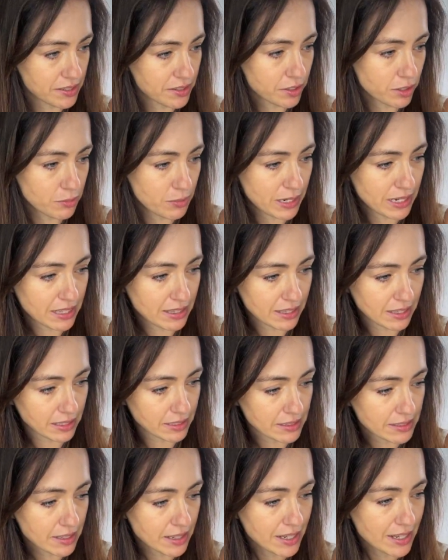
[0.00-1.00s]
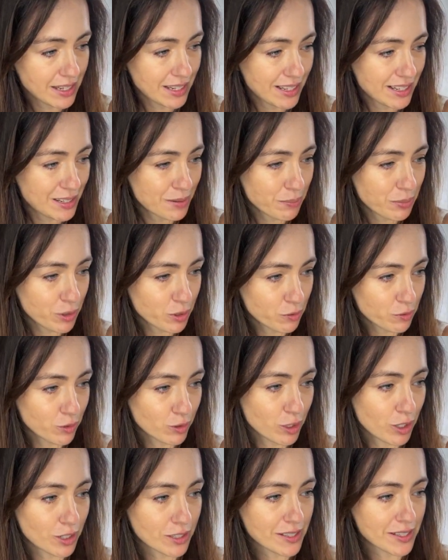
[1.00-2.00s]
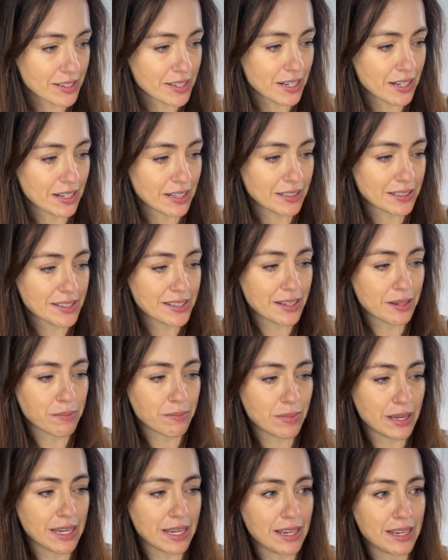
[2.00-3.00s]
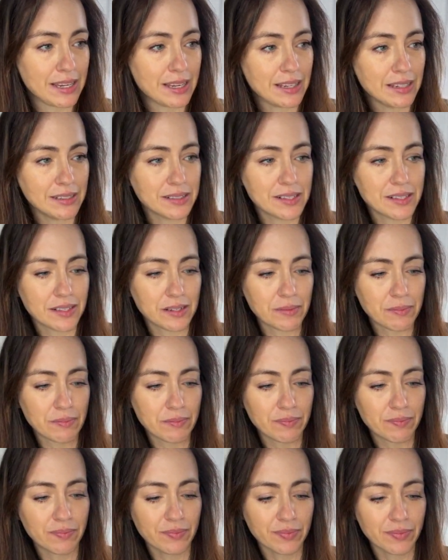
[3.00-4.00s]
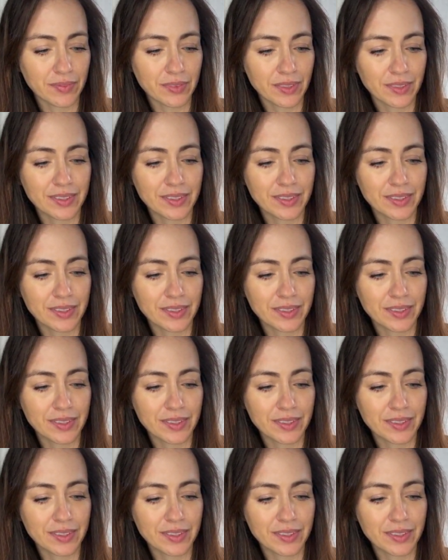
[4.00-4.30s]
There's so many things. Beautiful L'Occitane sent me some